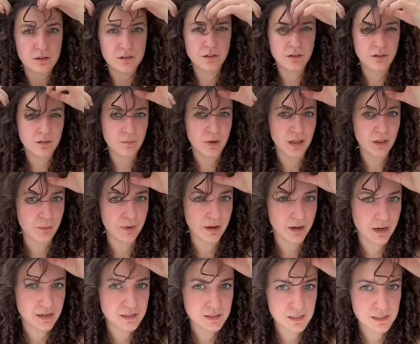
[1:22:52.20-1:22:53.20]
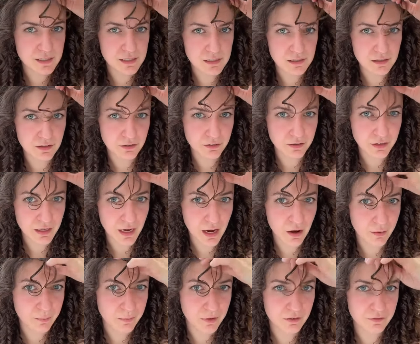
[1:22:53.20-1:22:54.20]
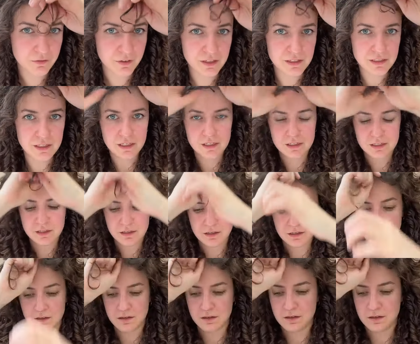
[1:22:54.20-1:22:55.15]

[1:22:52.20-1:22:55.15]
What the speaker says: So by the way, guys, this is literally how I'm gonna fix this.